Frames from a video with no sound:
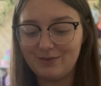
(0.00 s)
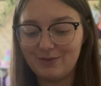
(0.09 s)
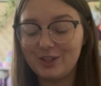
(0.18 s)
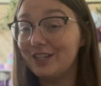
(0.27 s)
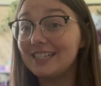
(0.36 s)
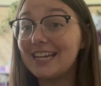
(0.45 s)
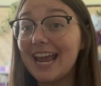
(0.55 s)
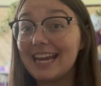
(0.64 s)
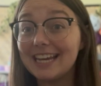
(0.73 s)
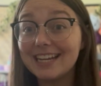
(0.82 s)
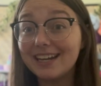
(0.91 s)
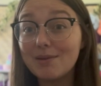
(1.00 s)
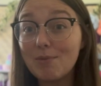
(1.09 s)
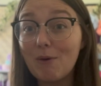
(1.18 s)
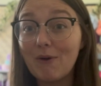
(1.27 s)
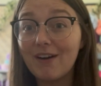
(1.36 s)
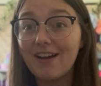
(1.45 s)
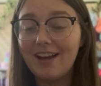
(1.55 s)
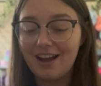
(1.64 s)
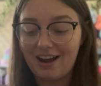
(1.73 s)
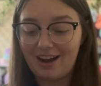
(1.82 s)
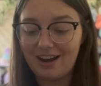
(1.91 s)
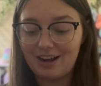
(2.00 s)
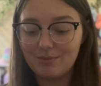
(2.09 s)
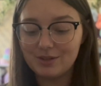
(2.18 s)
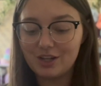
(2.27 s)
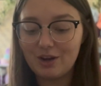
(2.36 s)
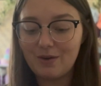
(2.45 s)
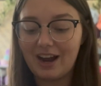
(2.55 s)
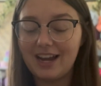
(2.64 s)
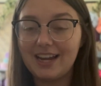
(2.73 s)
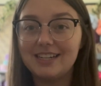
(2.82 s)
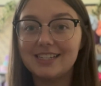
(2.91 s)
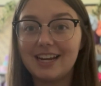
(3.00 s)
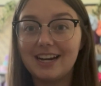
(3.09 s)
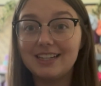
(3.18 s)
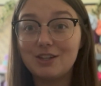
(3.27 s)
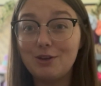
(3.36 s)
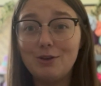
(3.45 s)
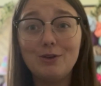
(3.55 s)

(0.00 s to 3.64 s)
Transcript: couldn't take it anymore. So I decided to